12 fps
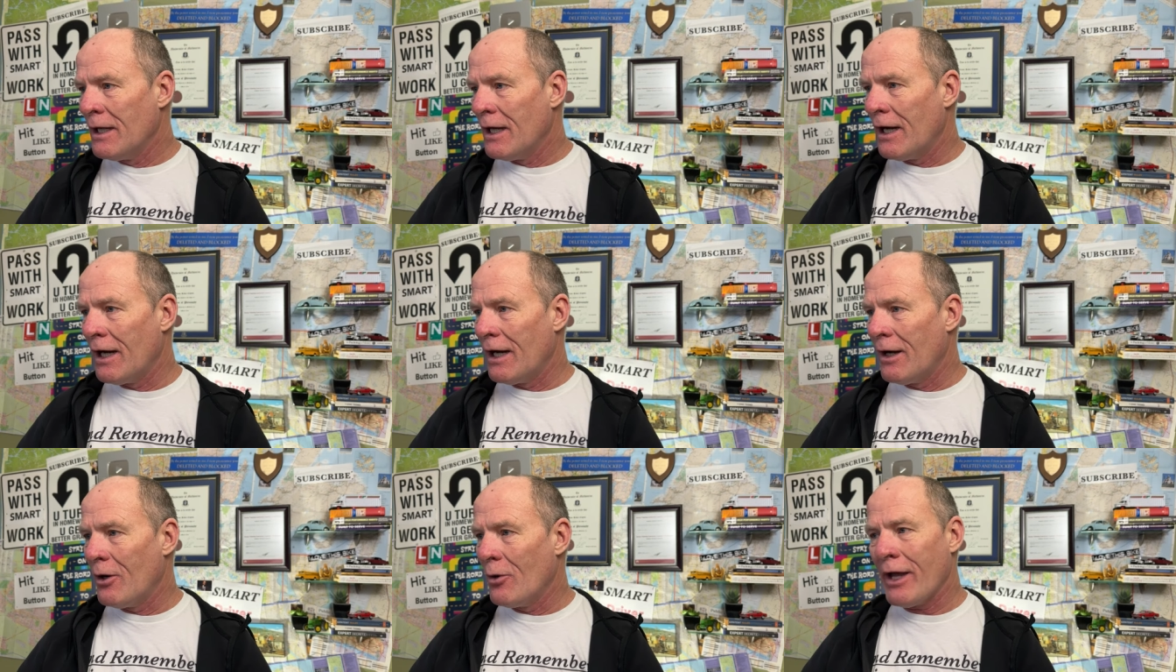
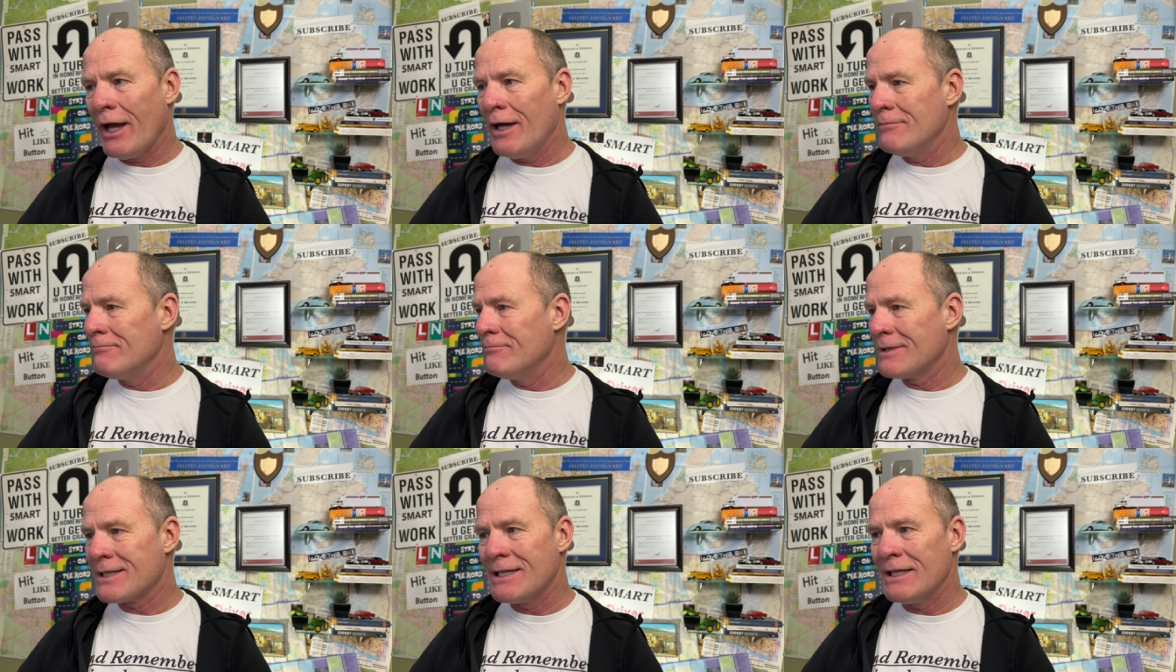okay,
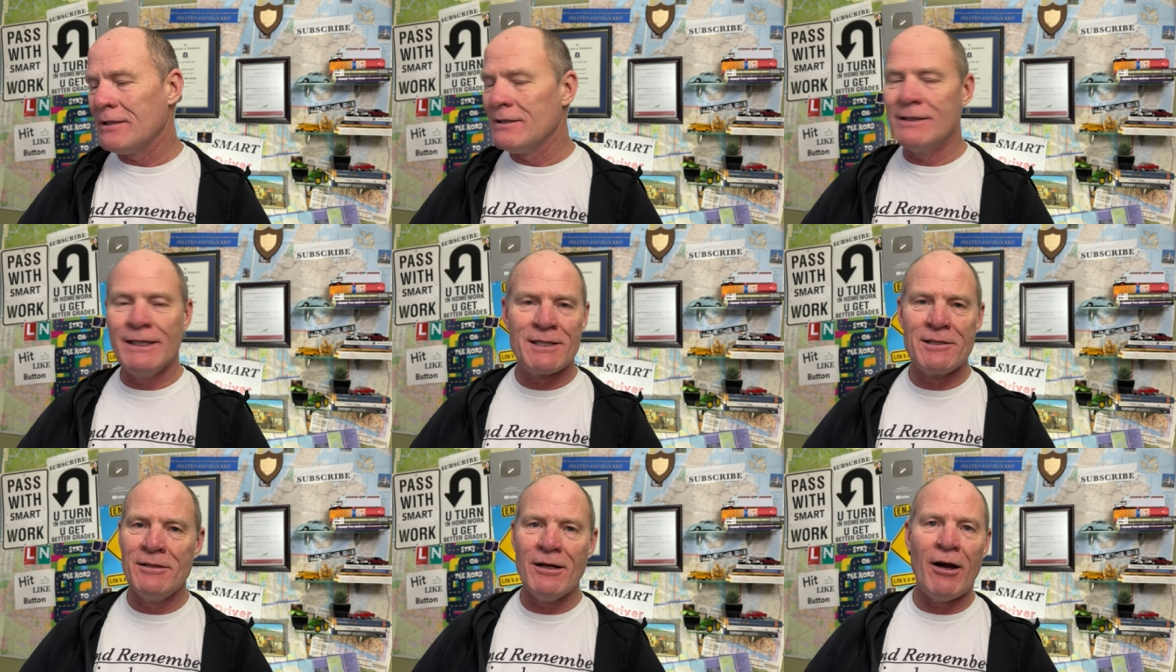still,
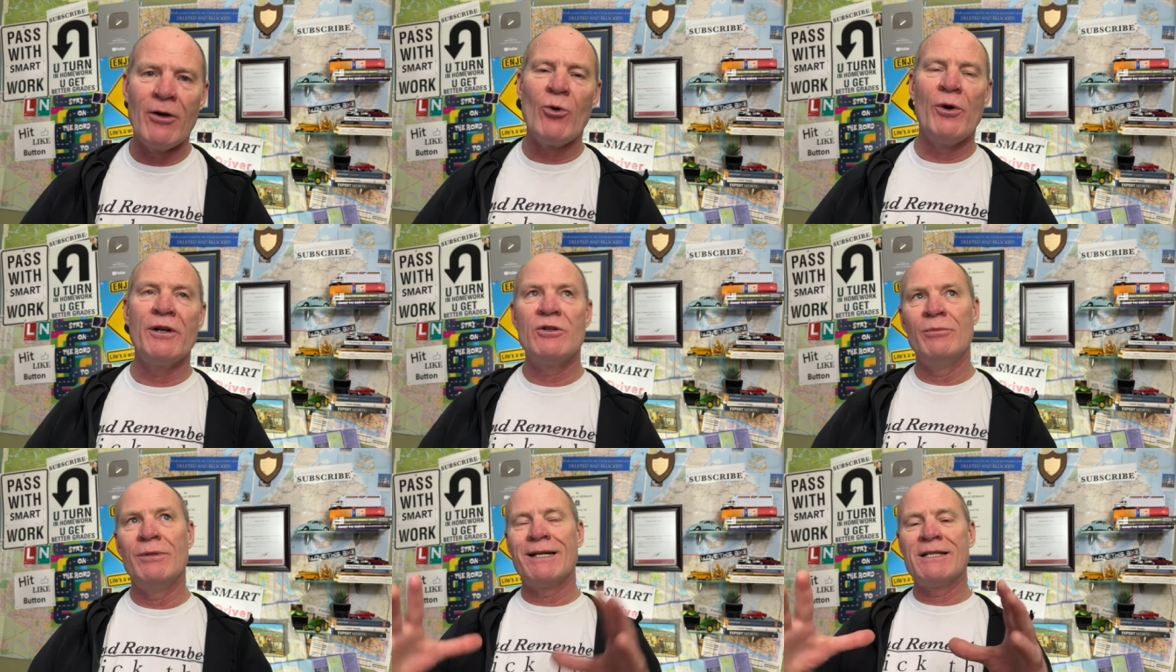it's not going to
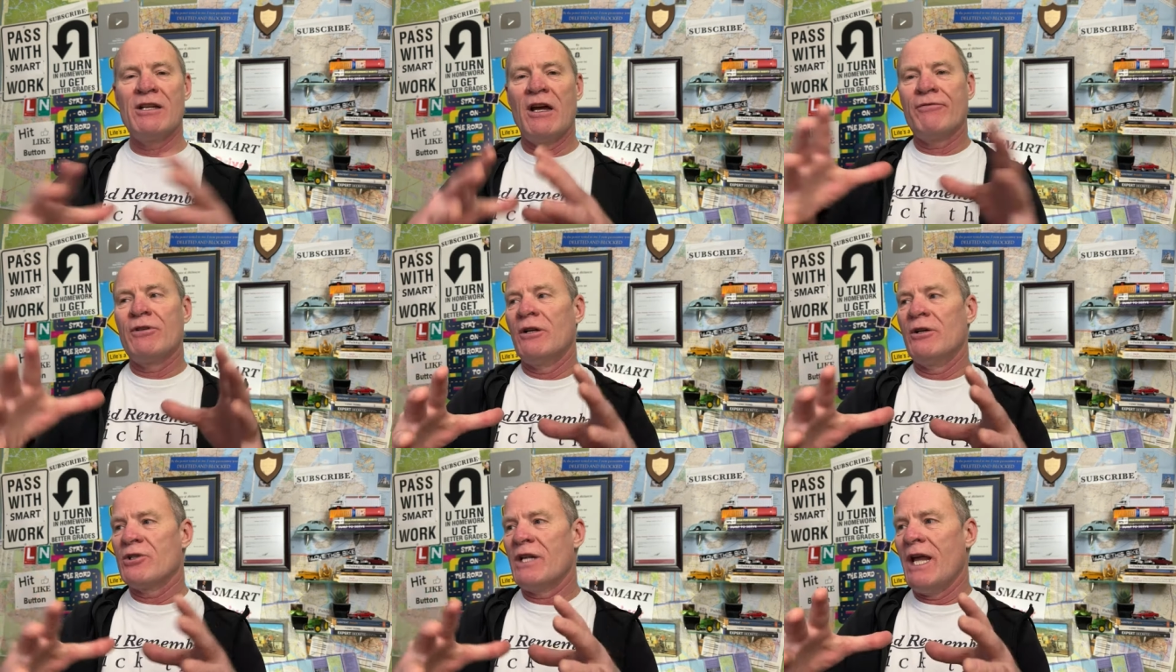because you have to
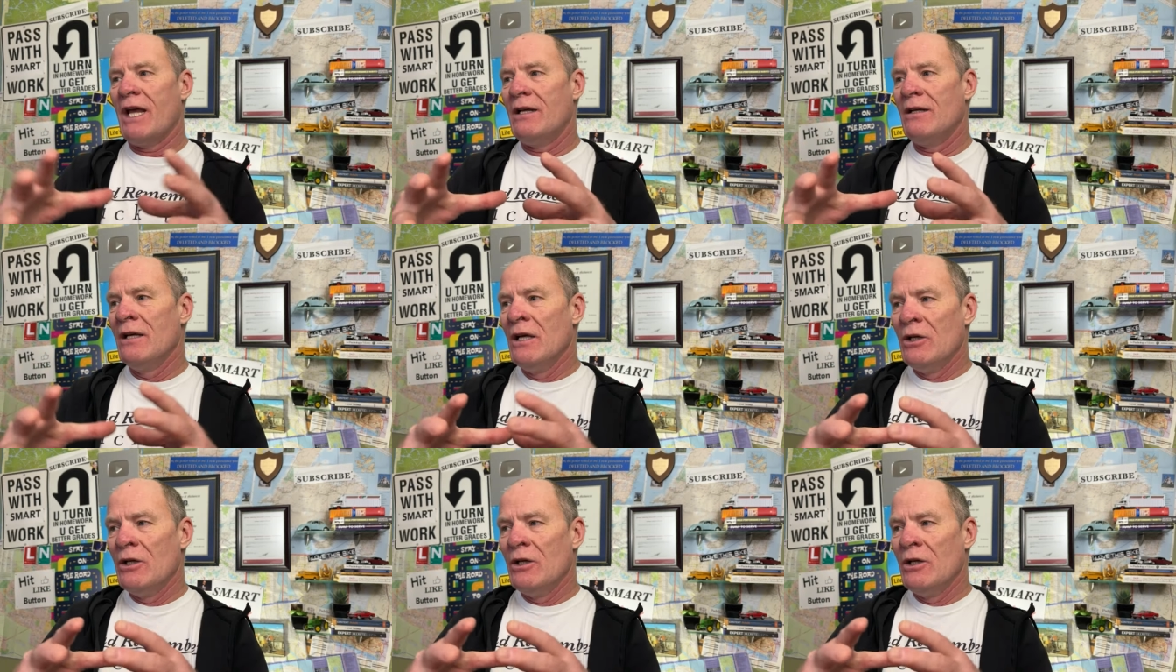understand